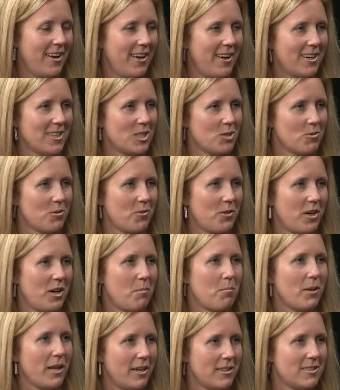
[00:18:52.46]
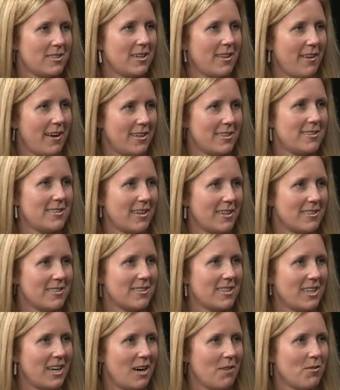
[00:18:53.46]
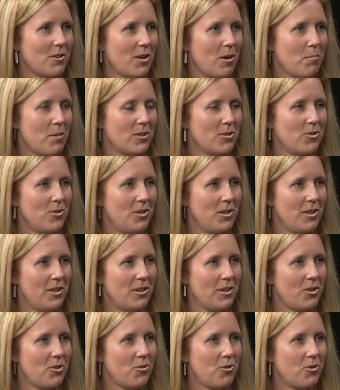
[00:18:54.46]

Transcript: So we're very blessed in that sense right. and have an opportunity to